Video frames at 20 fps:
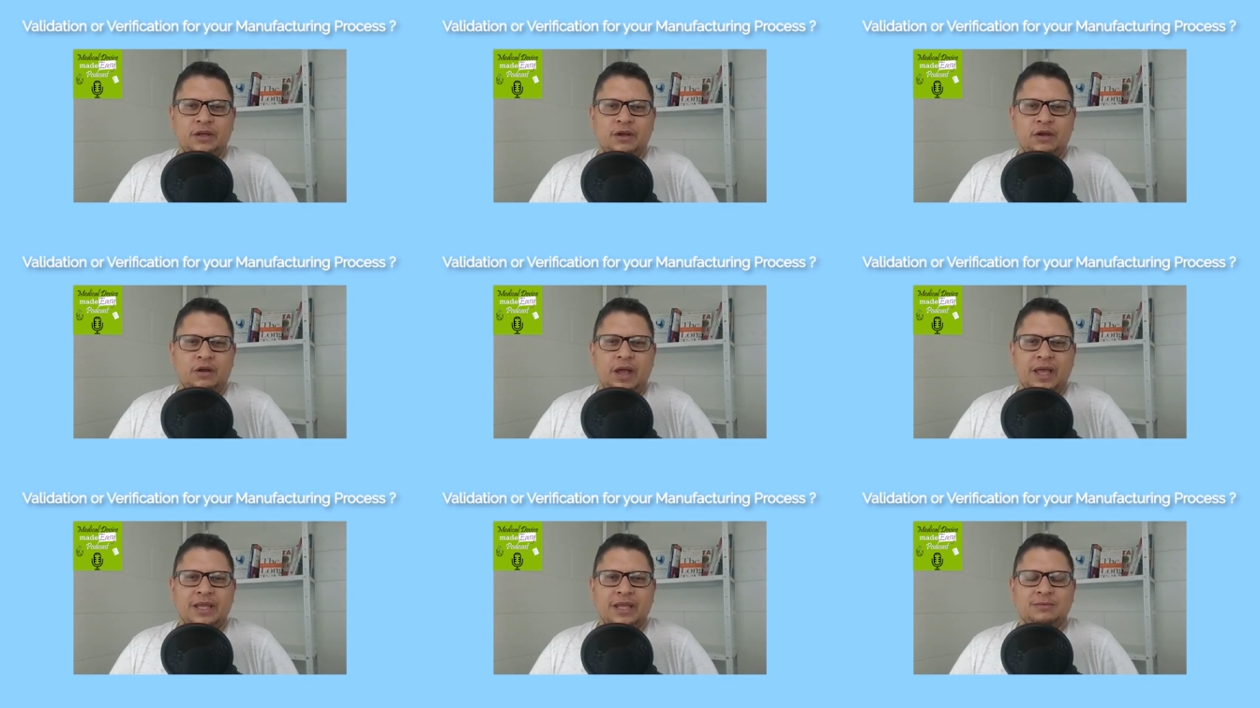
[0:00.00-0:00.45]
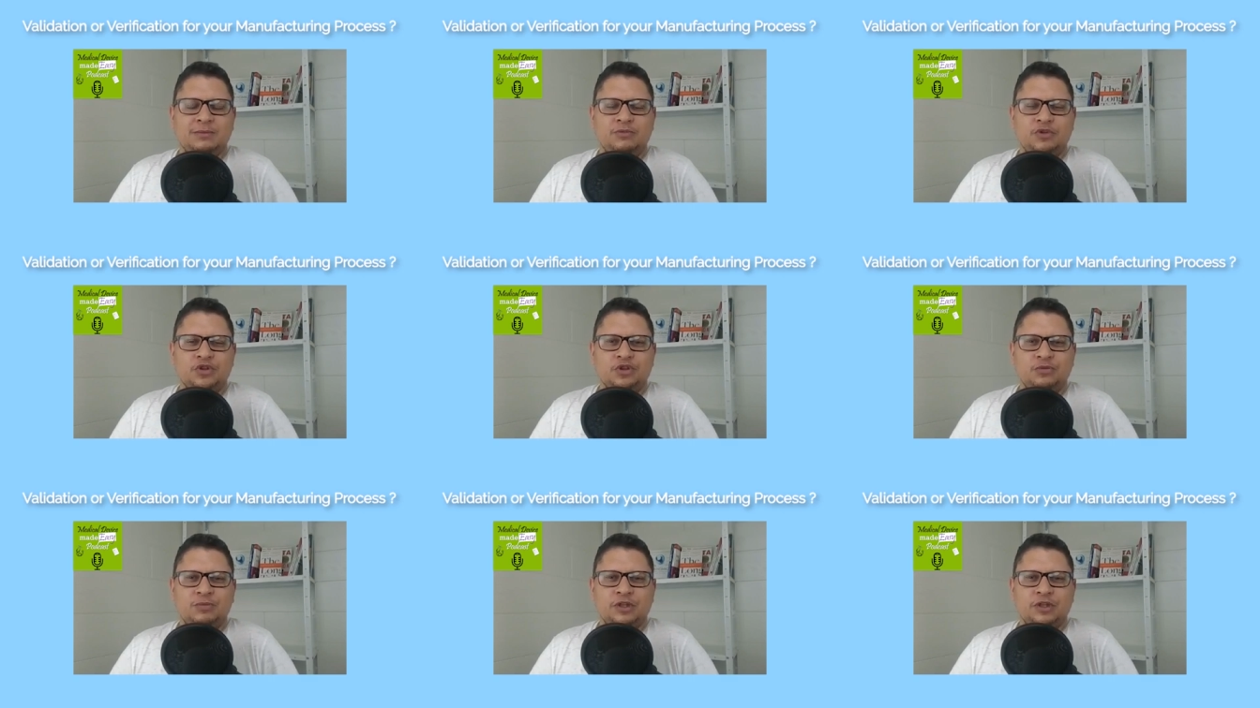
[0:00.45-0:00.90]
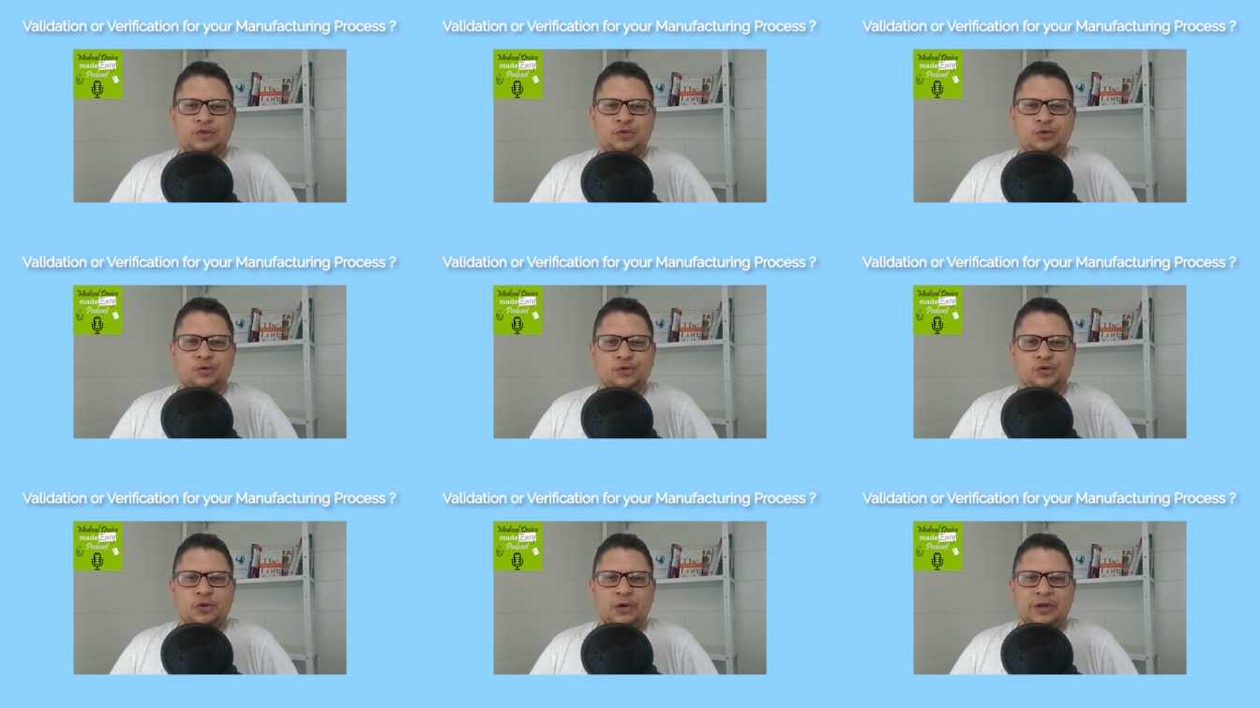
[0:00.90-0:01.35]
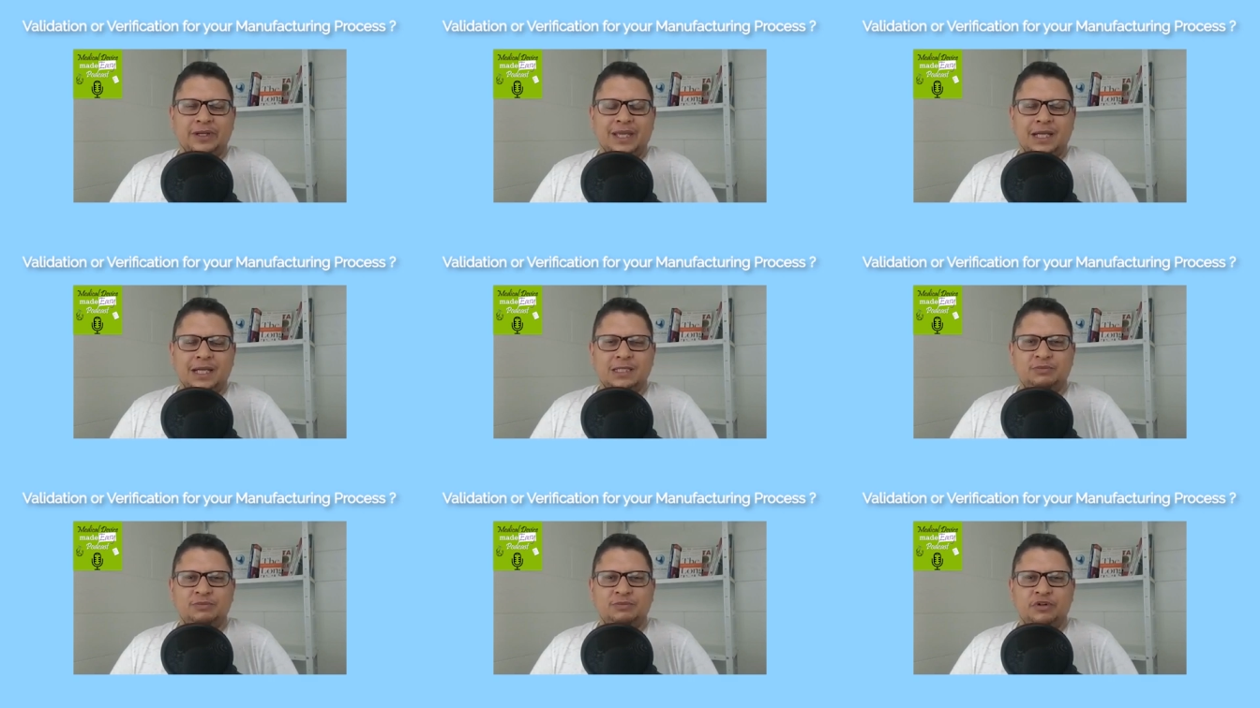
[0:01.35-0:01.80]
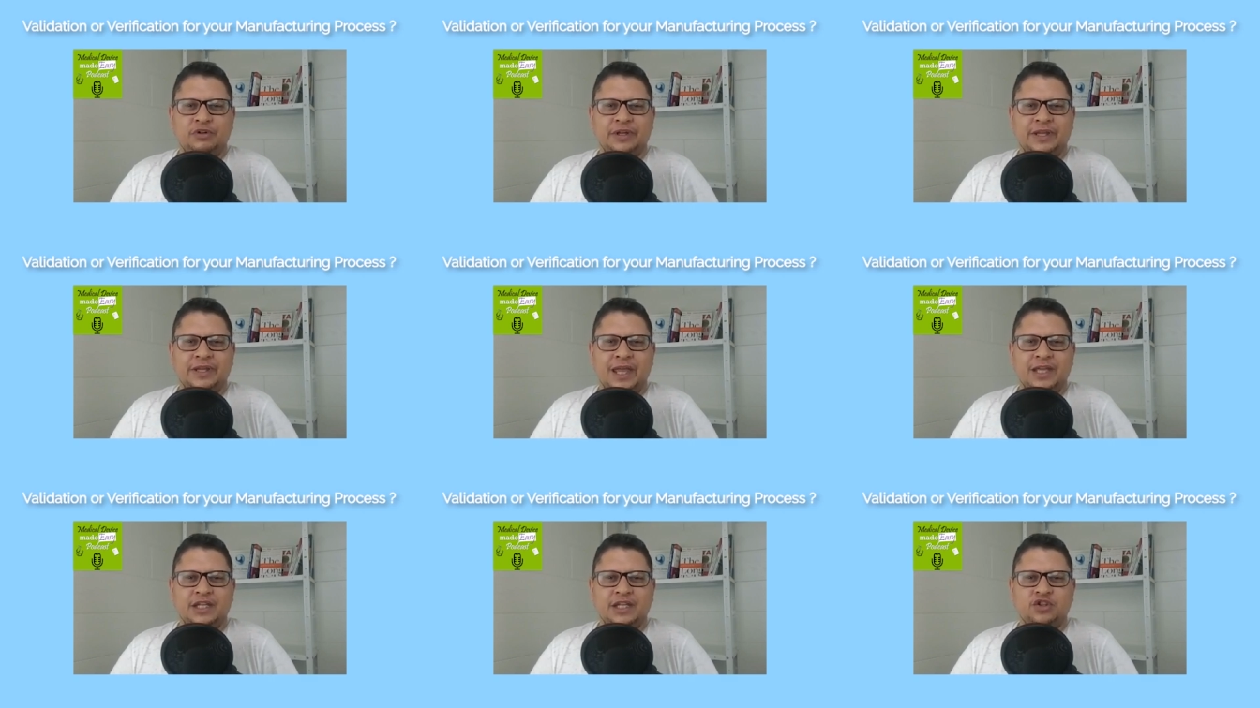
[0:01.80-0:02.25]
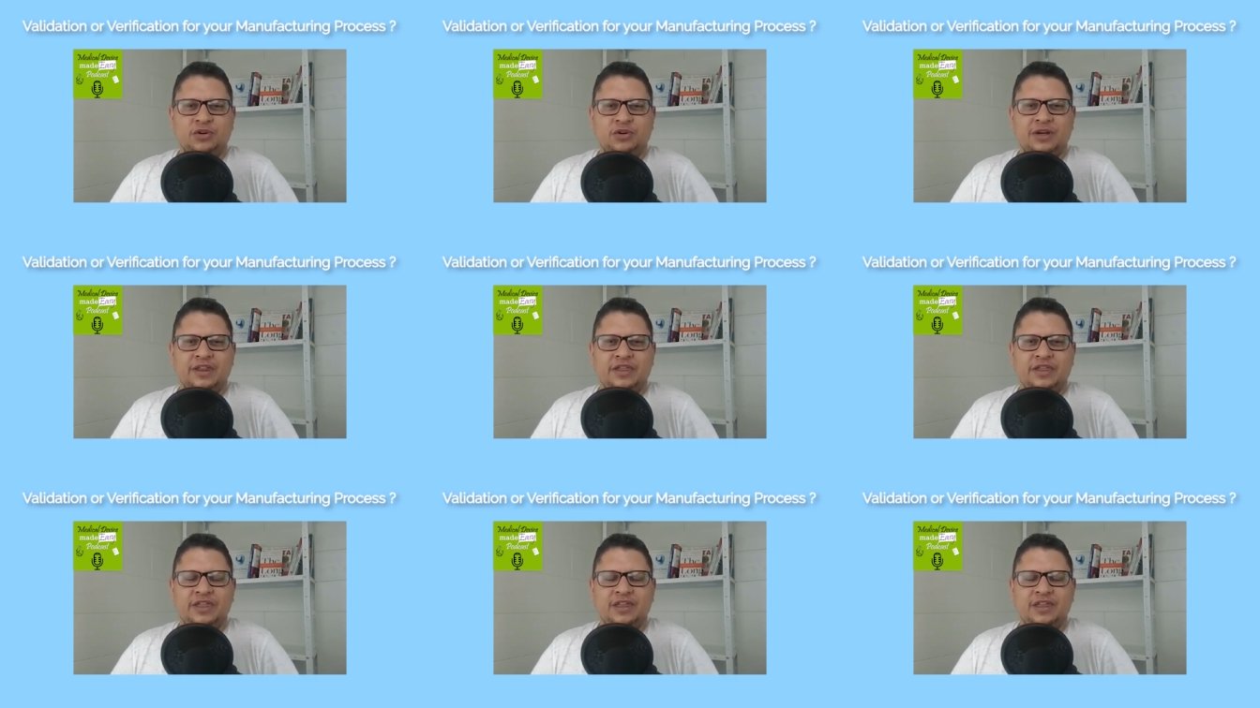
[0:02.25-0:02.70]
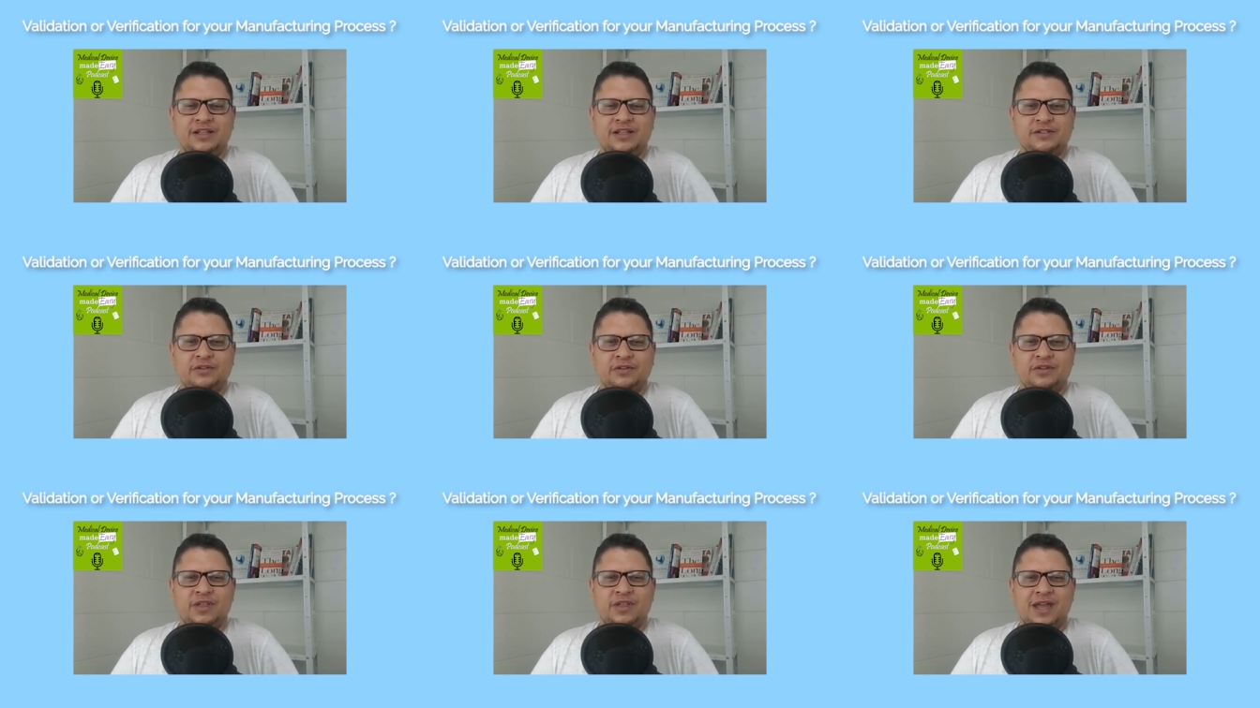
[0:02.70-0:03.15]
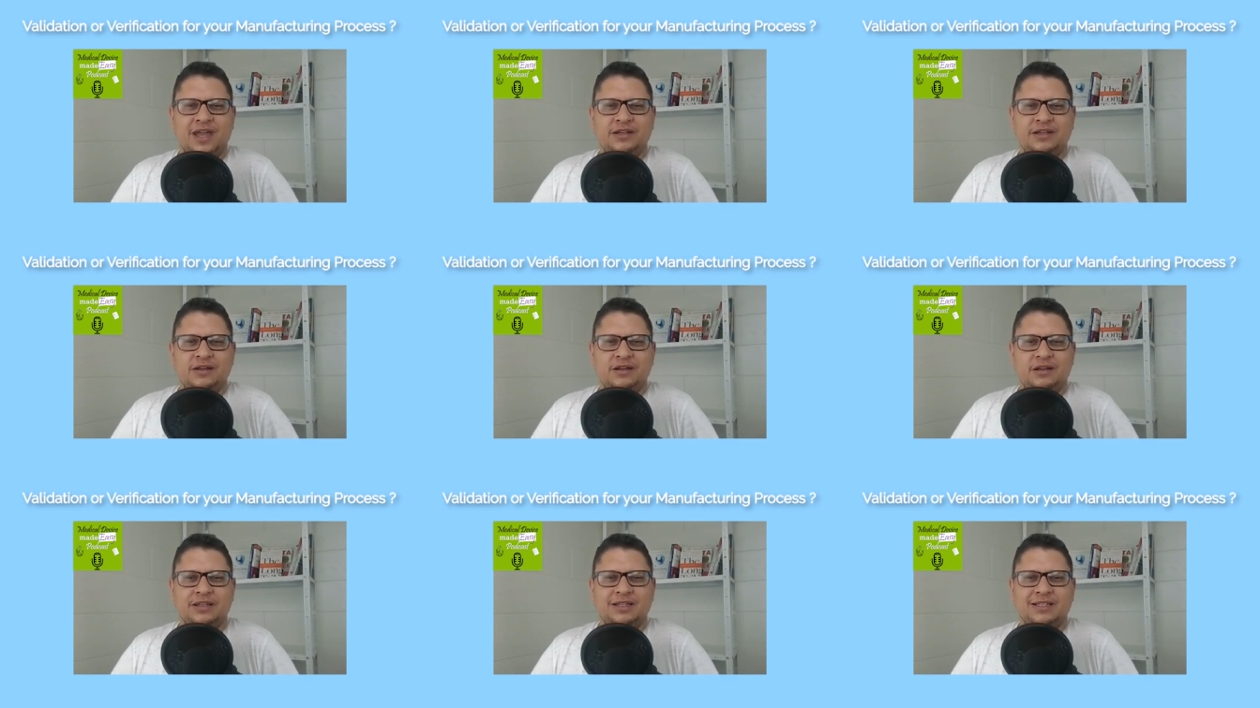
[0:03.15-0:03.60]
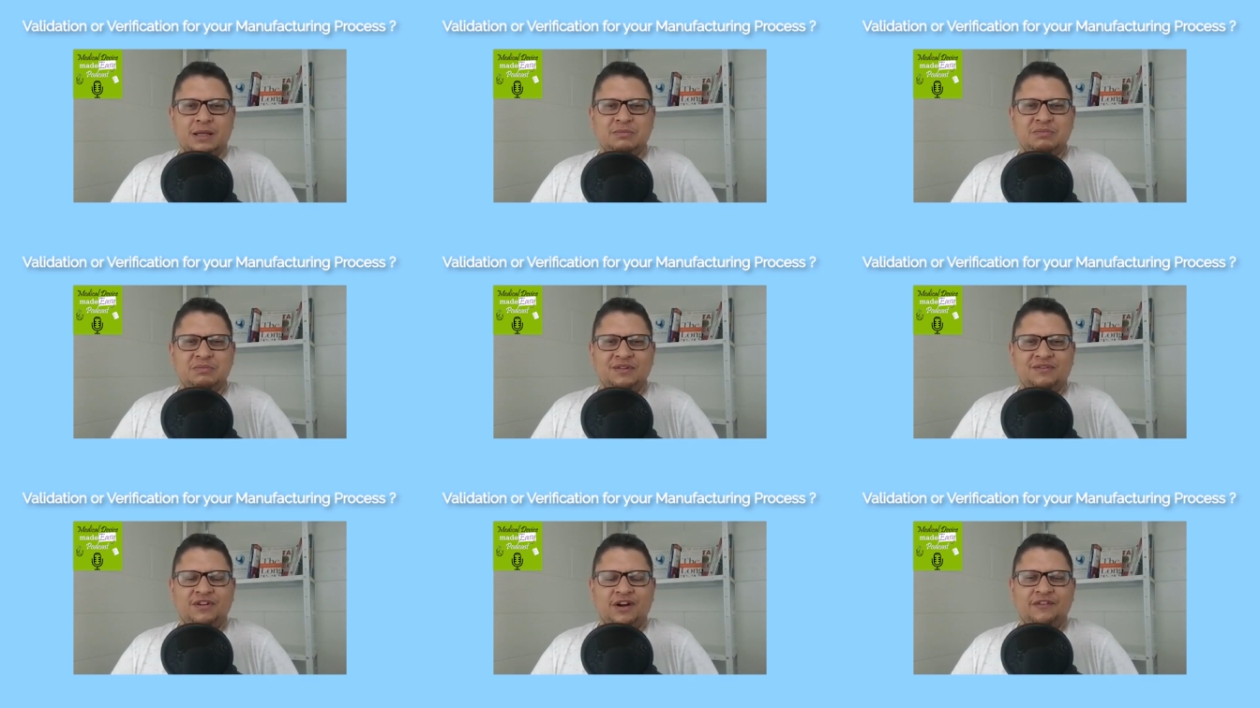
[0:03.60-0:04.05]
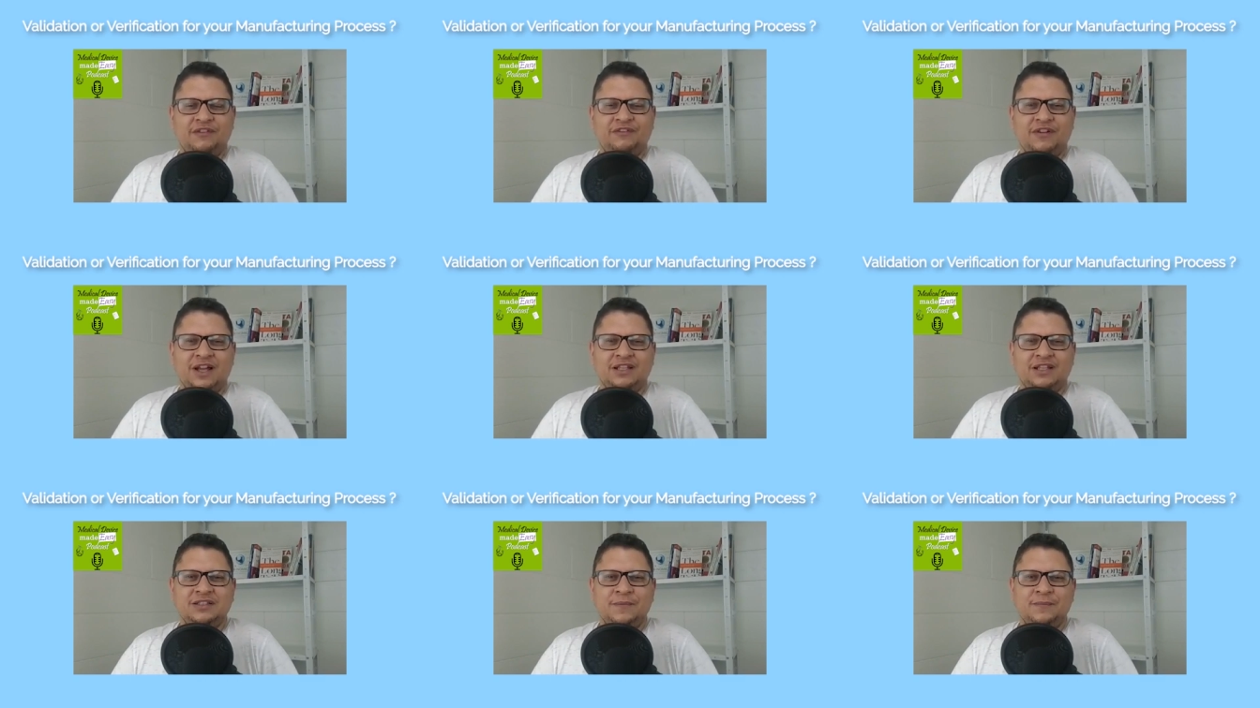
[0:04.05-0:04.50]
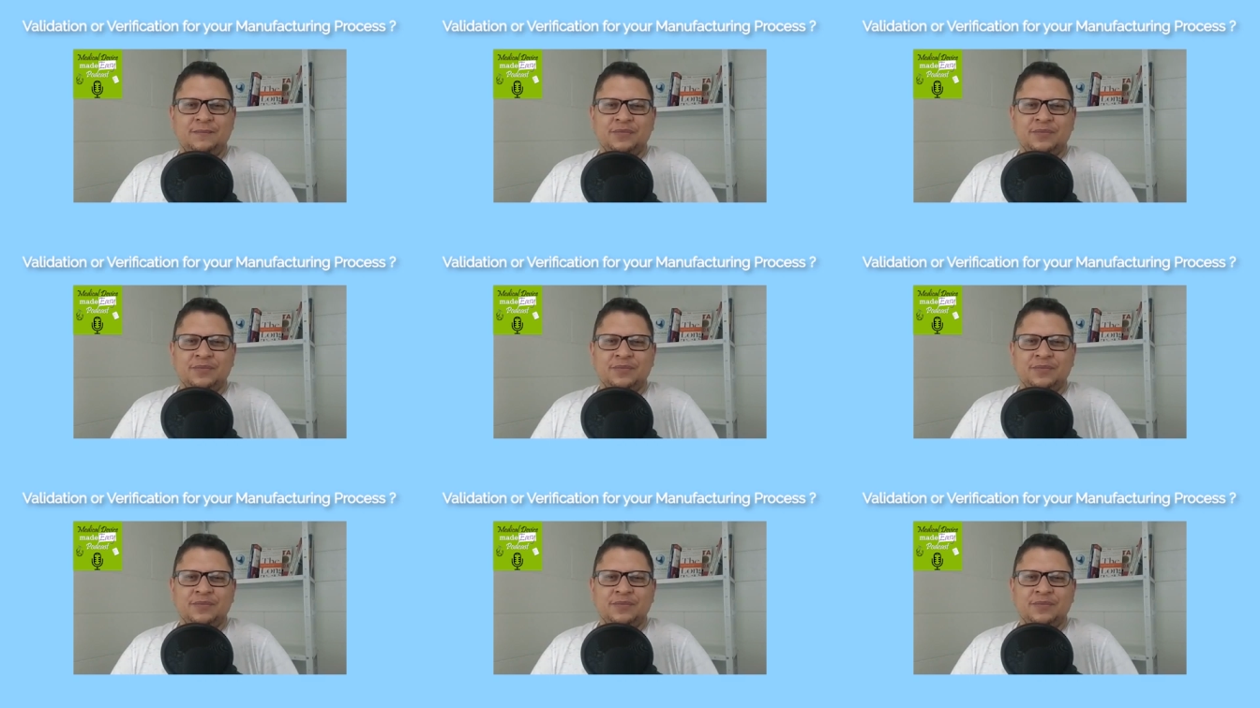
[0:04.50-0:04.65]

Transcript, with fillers: Uh, any measurement tool, so a caliper, a gauge, or anything, so then uh, it can be verified.